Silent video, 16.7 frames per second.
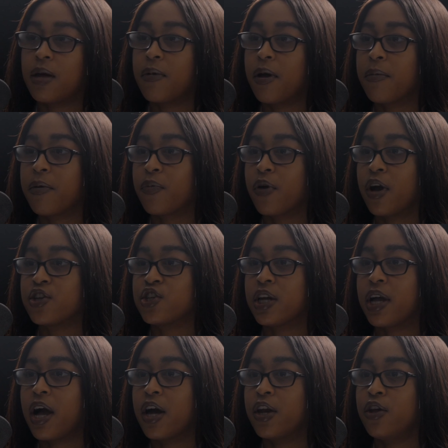upcoming
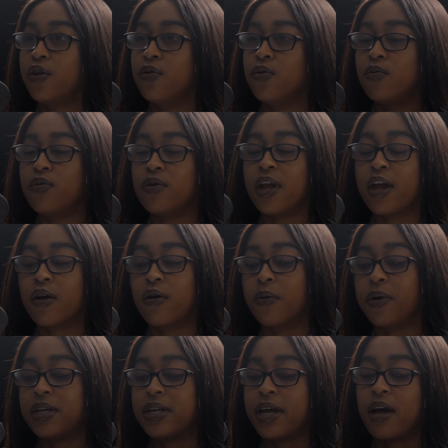project? How do you narrow
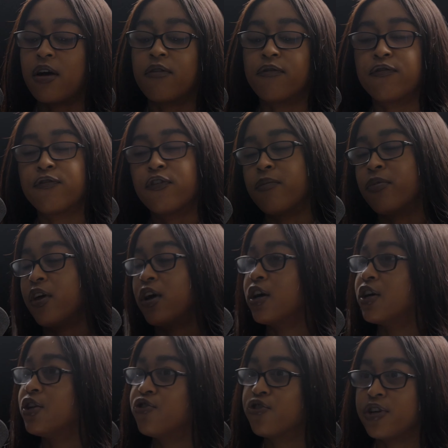it down from the
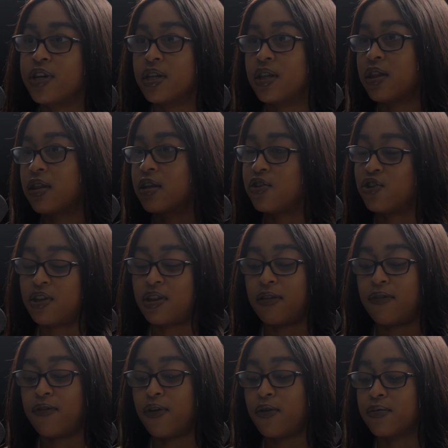hundreds to just
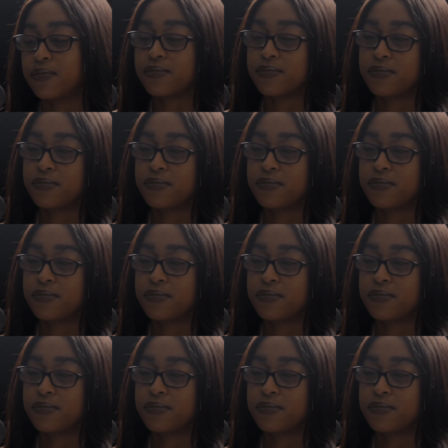a few?